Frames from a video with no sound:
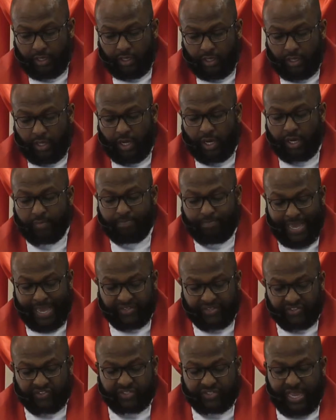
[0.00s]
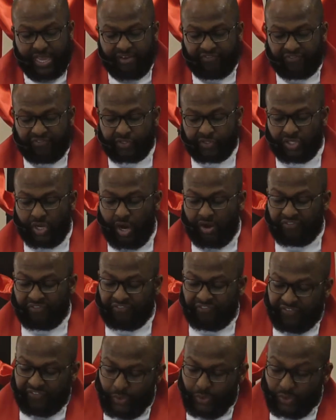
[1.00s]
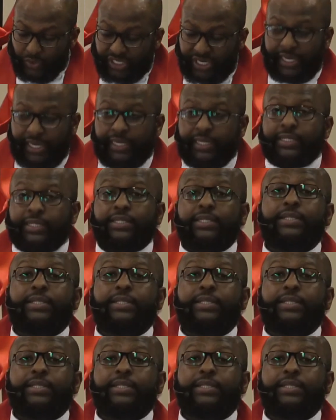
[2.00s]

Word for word: Our best efforts are futile